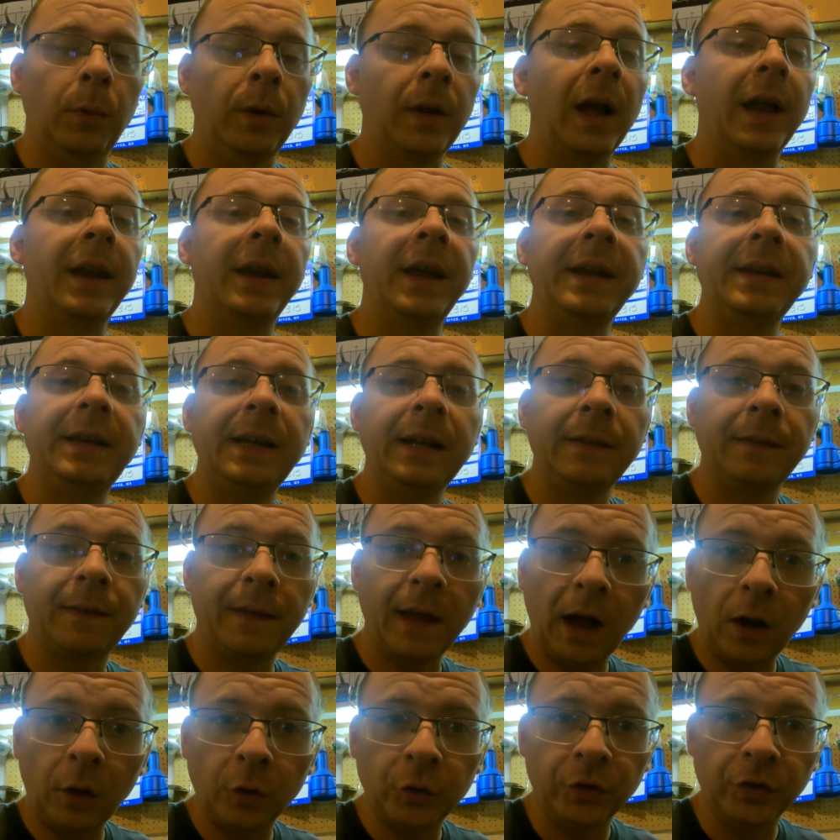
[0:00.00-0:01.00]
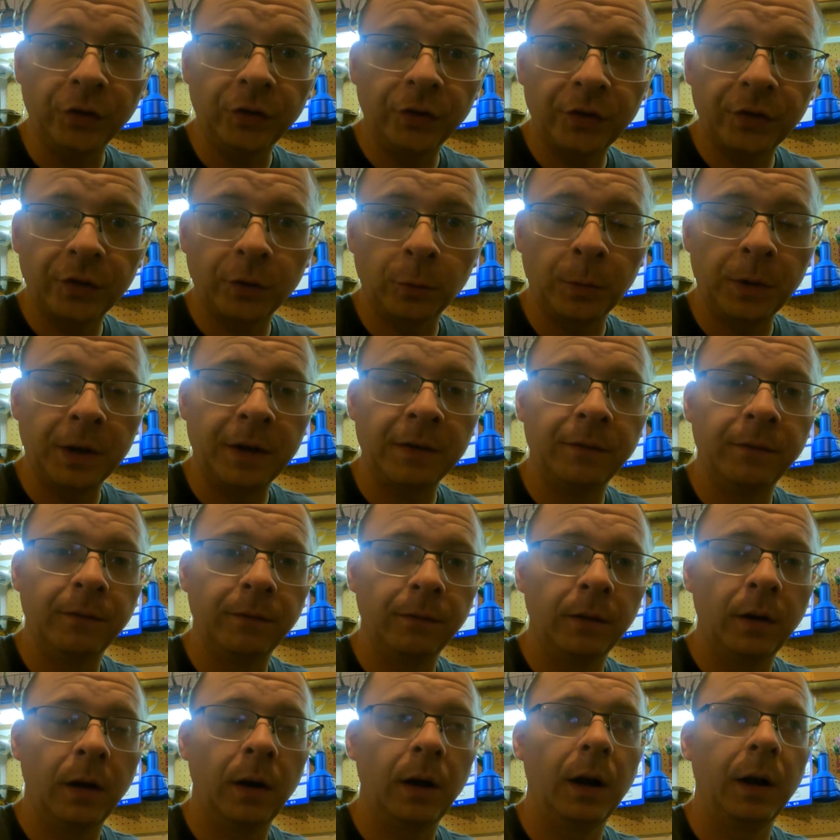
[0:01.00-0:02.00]
we got 19 thousandths, and we
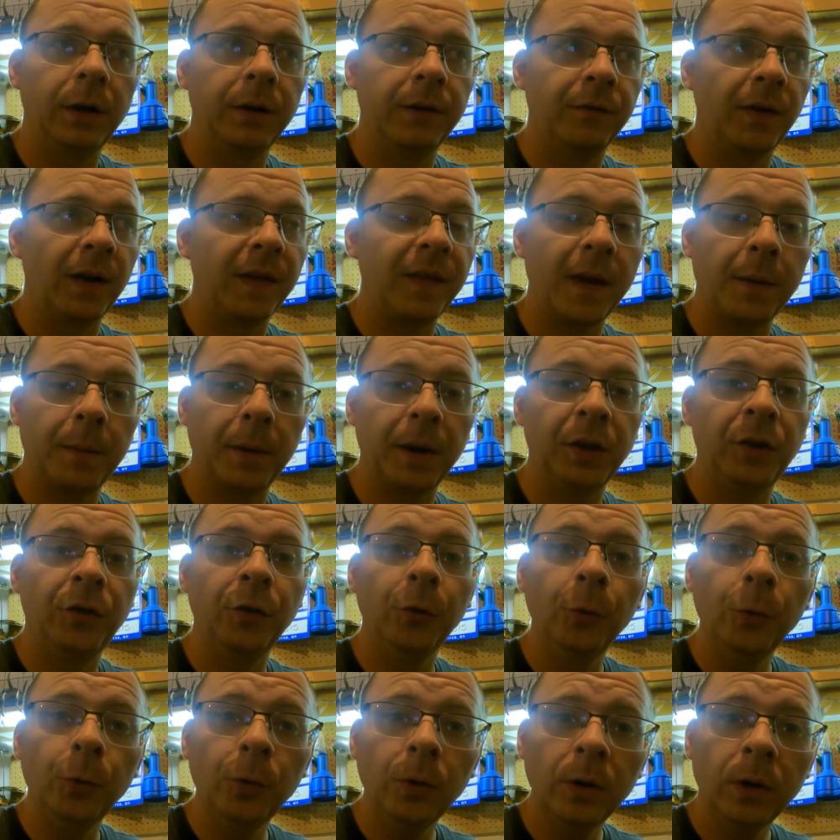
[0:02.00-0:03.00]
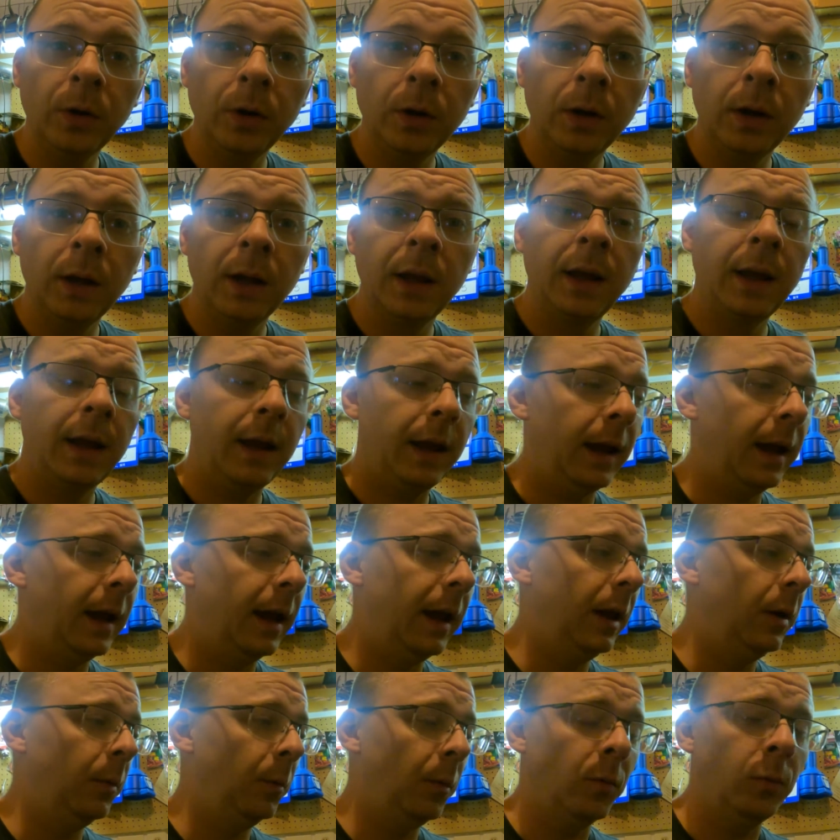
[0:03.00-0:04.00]
divide that by 2,
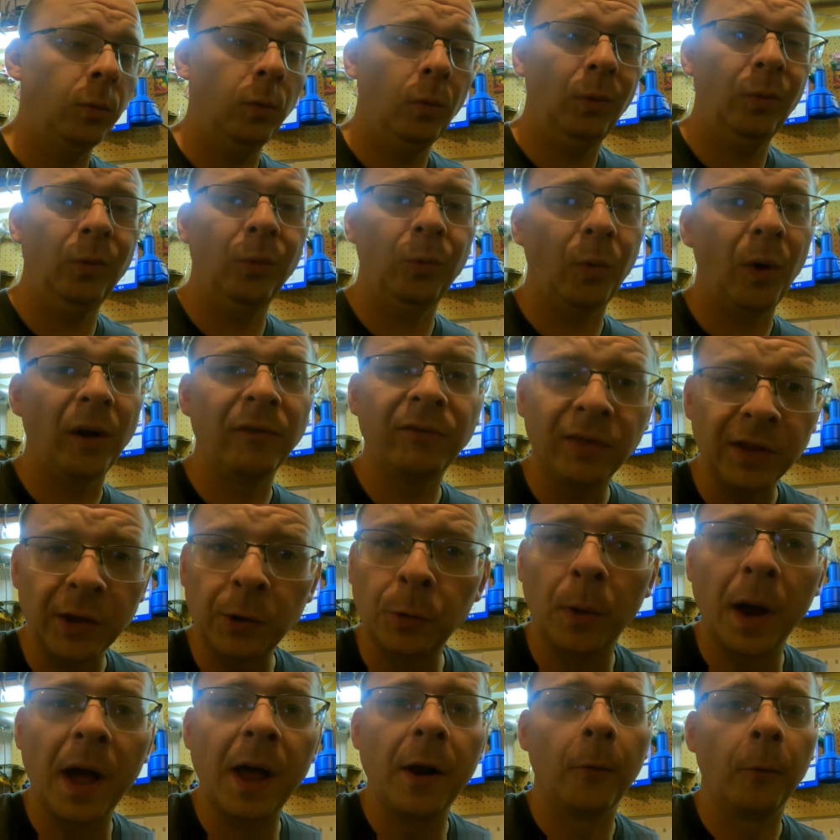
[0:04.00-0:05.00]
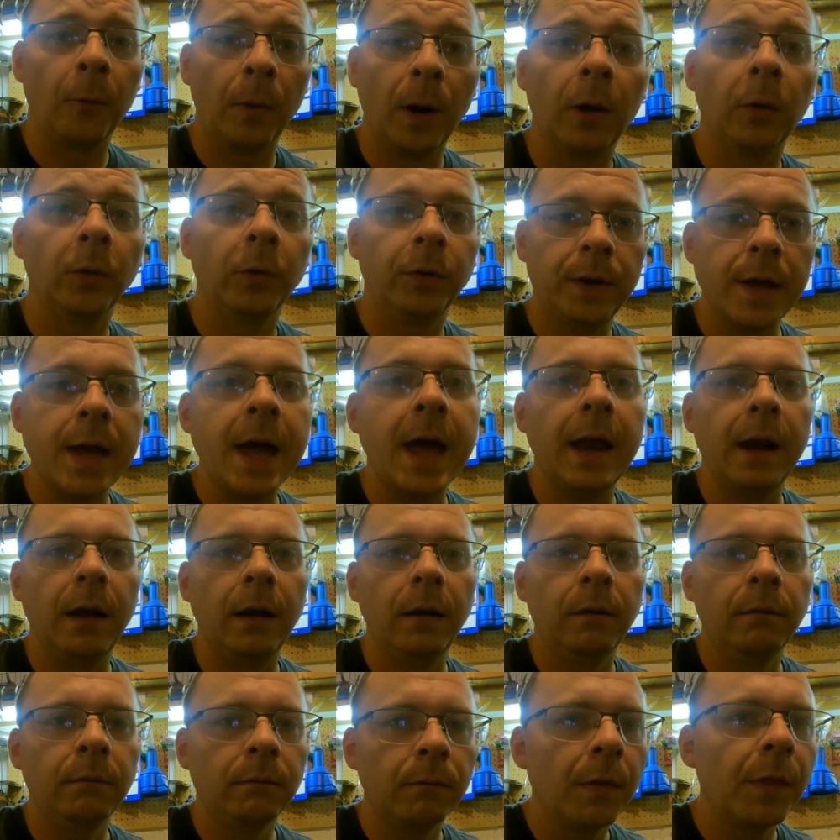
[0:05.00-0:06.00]
and we're roughly right around
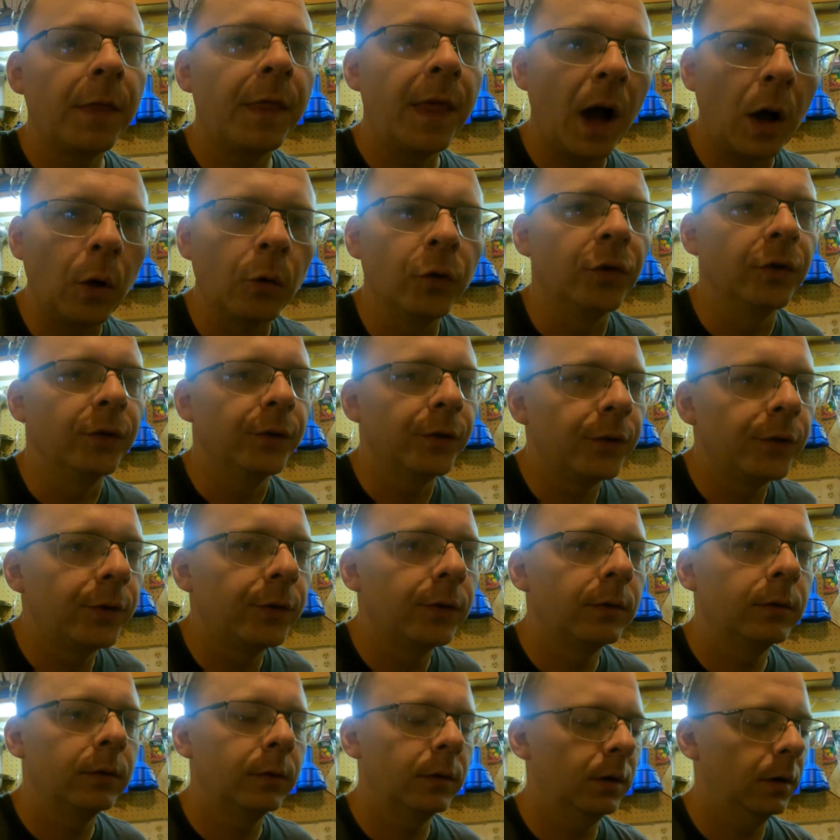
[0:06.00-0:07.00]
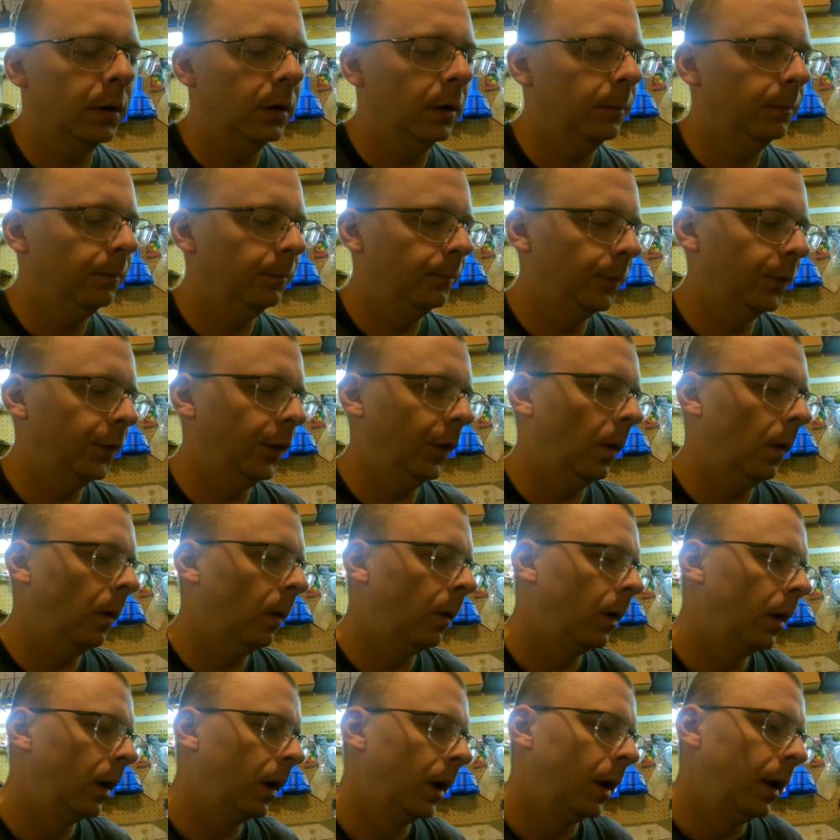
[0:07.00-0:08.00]
10 thousandths.
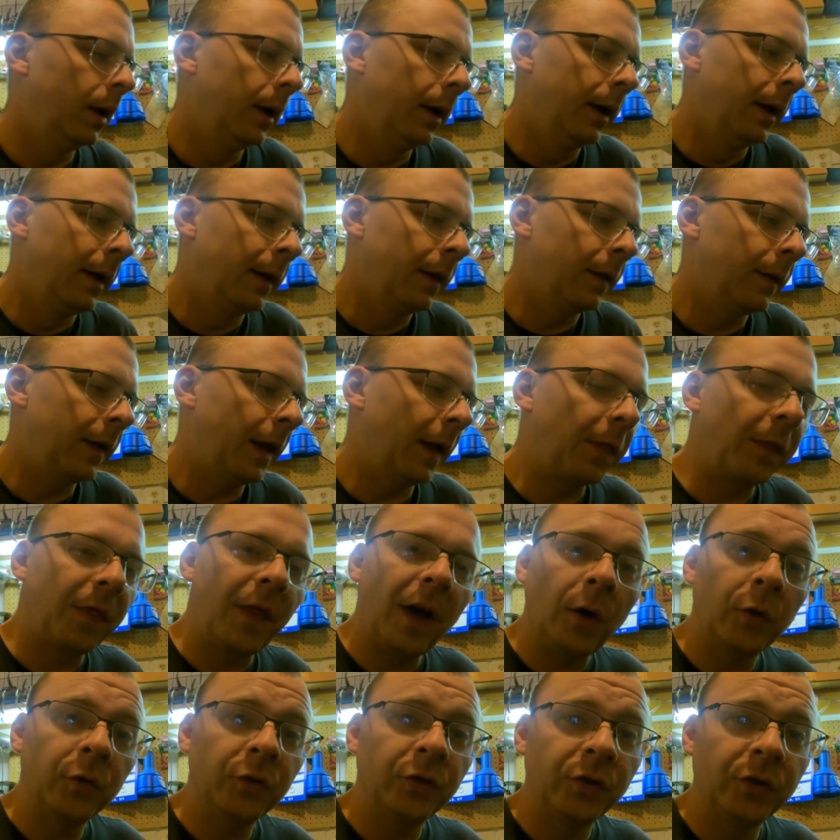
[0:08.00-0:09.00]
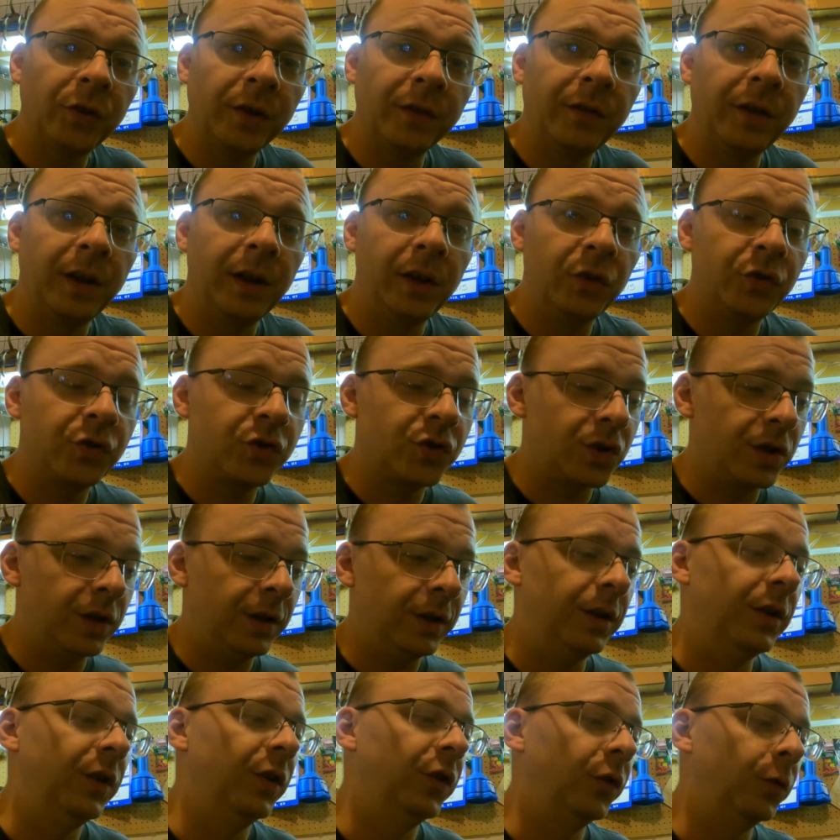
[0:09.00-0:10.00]
So 10 thousandths of an inch
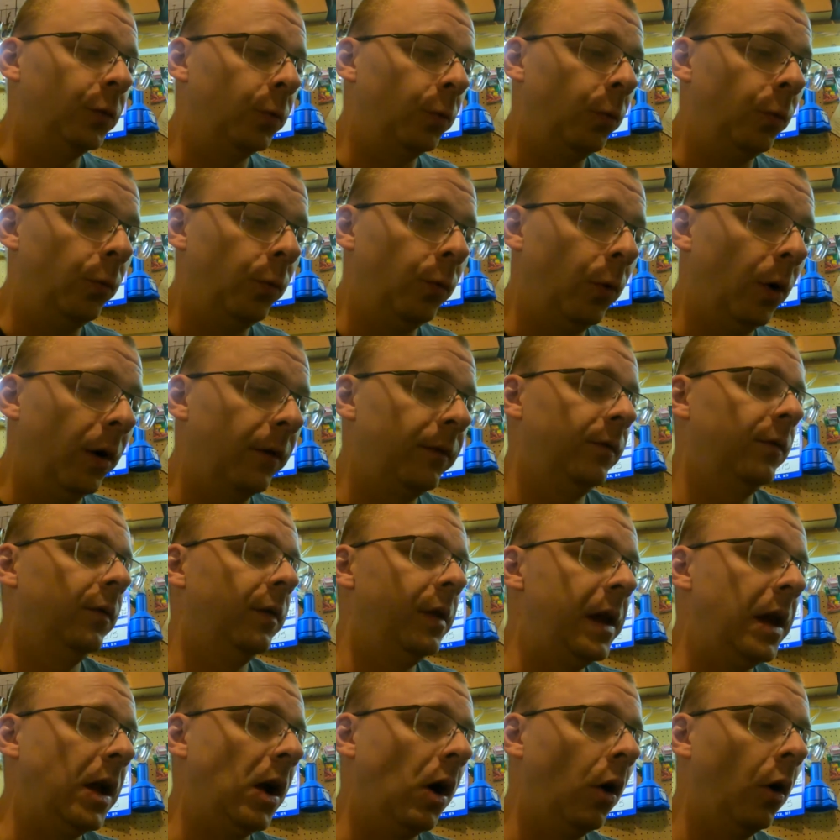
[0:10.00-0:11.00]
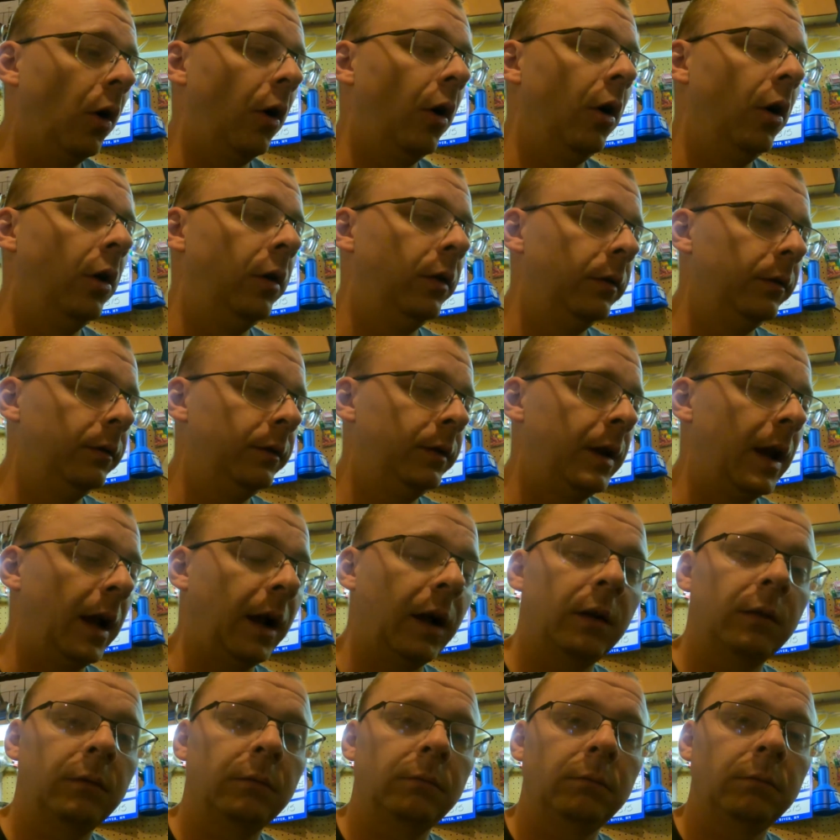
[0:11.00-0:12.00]
is roughly our
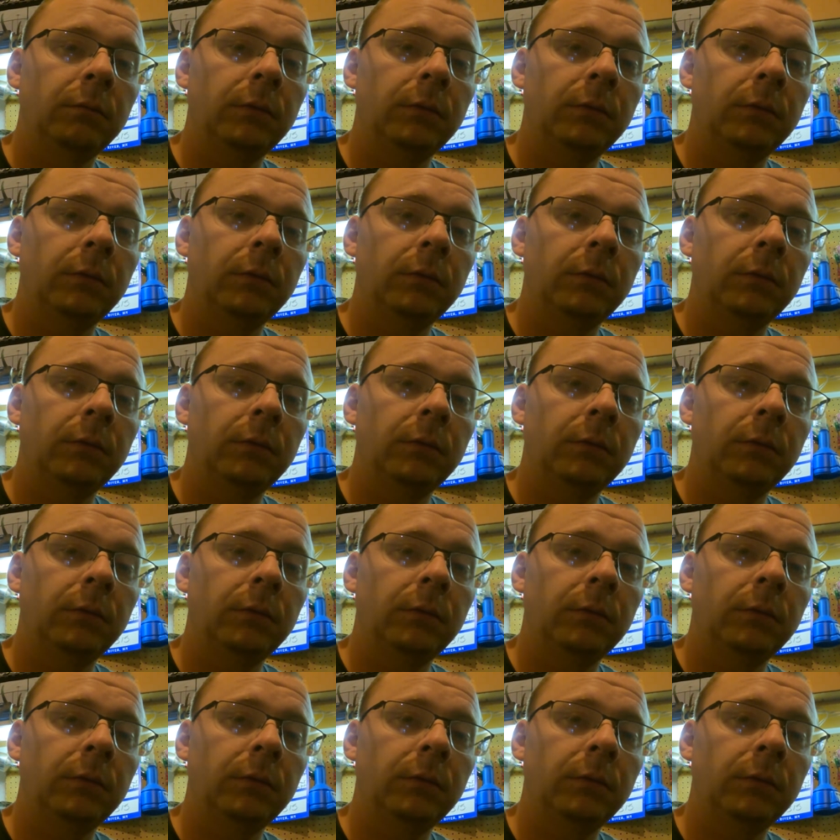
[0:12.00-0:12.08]
deck